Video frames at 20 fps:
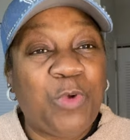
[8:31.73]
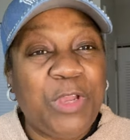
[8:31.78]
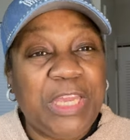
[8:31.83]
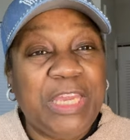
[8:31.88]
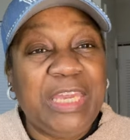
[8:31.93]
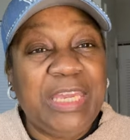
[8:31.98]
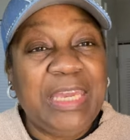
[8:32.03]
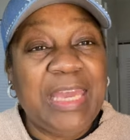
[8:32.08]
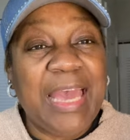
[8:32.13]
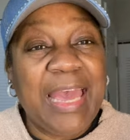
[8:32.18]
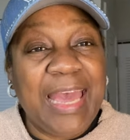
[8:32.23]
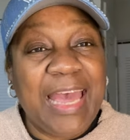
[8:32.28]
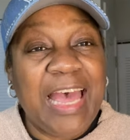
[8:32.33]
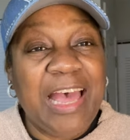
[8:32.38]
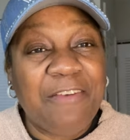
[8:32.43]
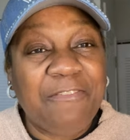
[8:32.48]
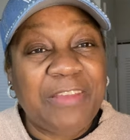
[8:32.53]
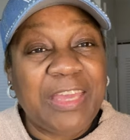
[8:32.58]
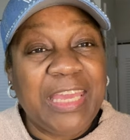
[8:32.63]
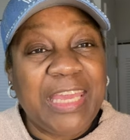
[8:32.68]
We
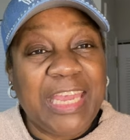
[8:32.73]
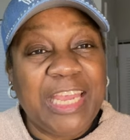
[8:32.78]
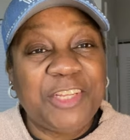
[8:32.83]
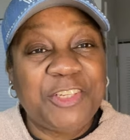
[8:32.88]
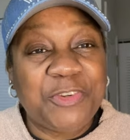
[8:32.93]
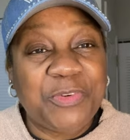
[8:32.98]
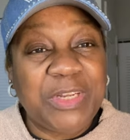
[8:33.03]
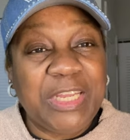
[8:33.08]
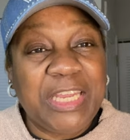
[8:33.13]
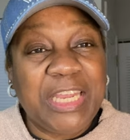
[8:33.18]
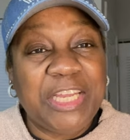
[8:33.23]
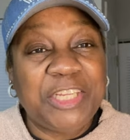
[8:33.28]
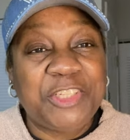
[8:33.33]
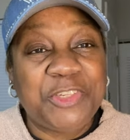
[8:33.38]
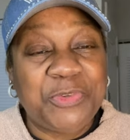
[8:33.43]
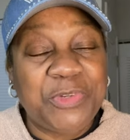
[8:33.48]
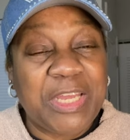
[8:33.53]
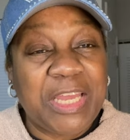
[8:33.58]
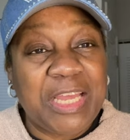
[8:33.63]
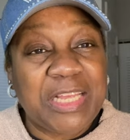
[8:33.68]
have entered
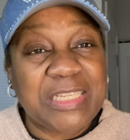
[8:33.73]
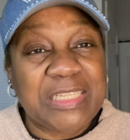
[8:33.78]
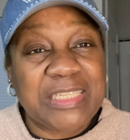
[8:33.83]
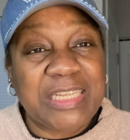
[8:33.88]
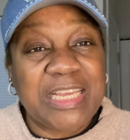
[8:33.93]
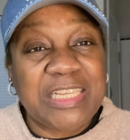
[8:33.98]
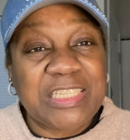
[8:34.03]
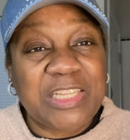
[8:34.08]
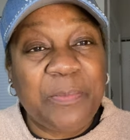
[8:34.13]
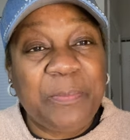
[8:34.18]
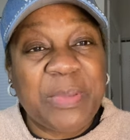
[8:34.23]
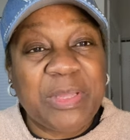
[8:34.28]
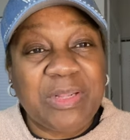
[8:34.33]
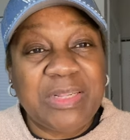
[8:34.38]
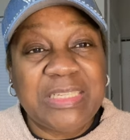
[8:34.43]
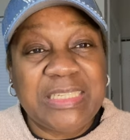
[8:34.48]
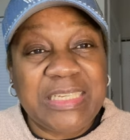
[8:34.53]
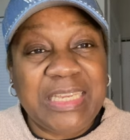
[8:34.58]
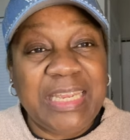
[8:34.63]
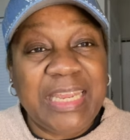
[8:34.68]
into the
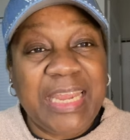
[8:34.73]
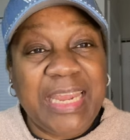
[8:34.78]
accessibility